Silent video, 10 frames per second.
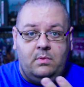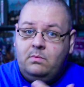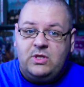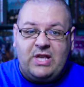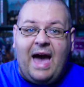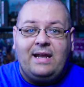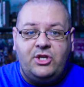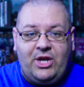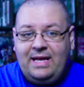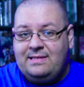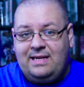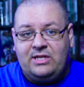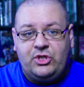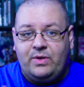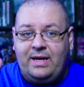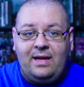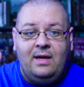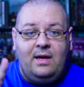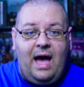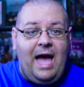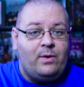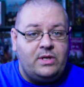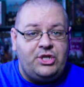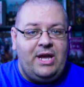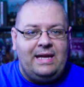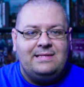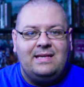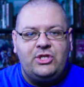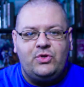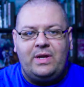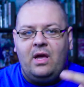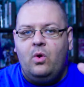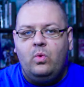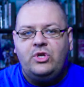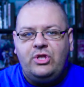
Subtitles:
Scottish ancestry, Irish ancestry, which